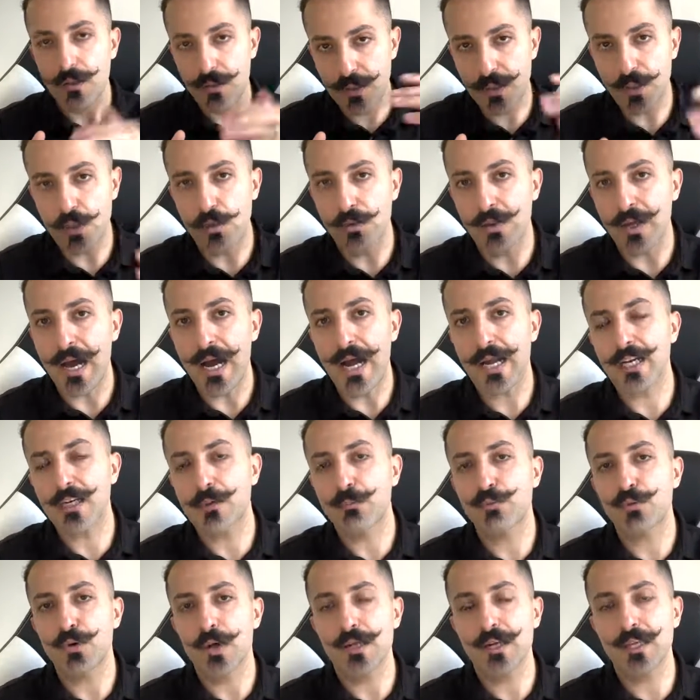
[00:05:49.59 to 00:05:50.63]
The higher
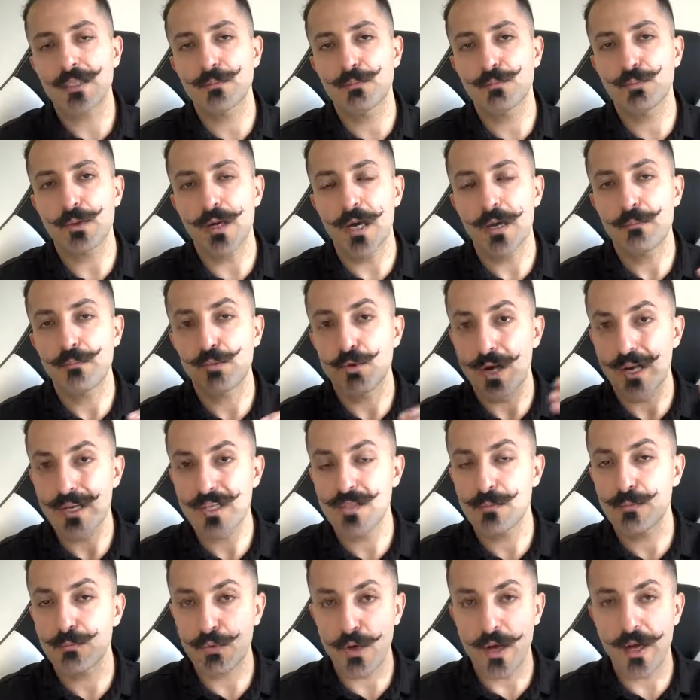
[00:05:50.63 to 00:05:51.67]

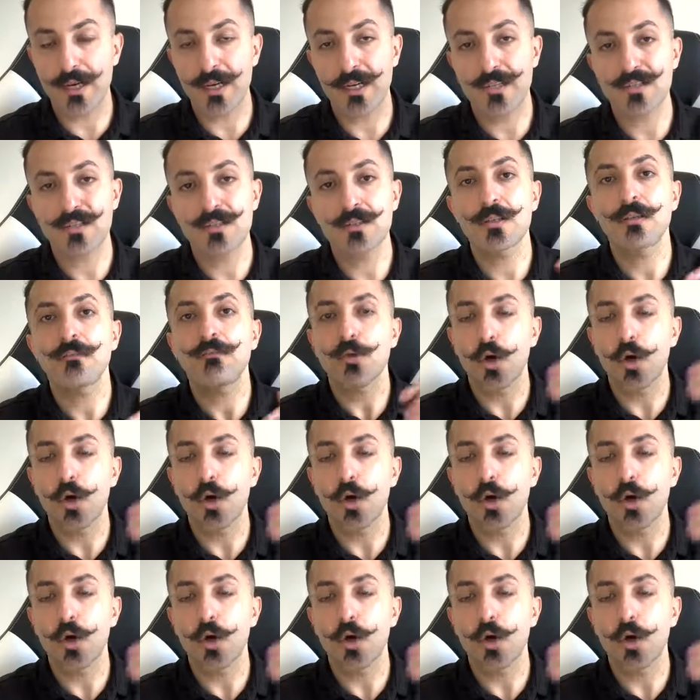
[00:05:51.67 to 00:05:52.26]
priced products